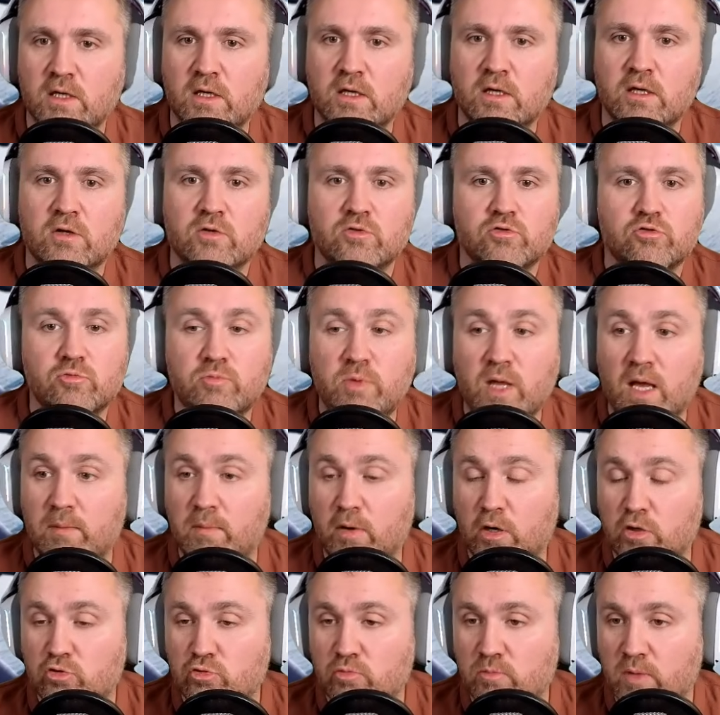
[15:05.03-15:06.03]
to be able
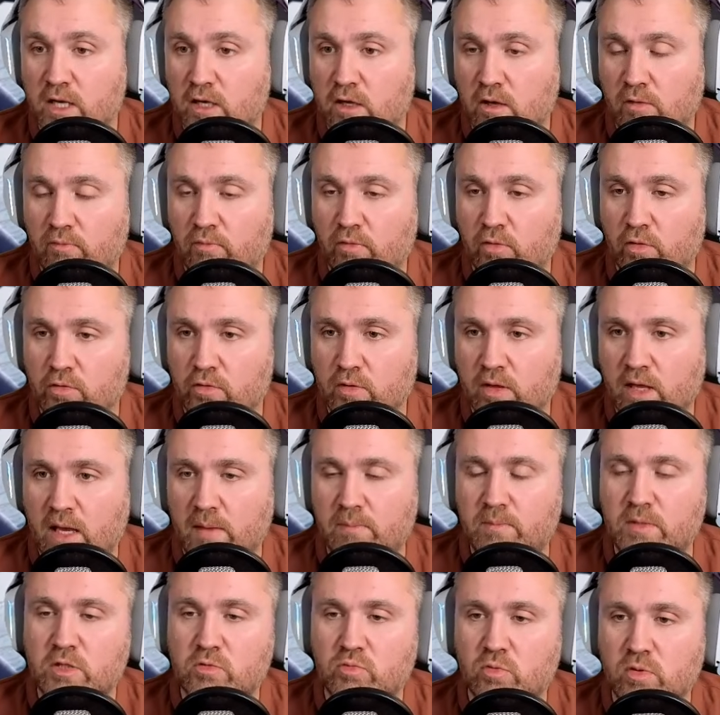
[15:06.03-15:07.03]
to make up for the gap
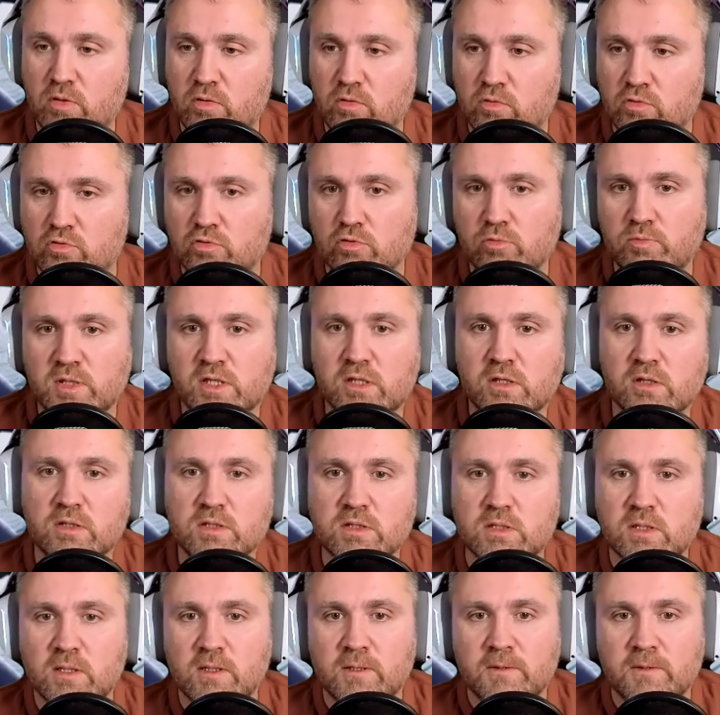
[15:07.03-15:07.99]
between the two, because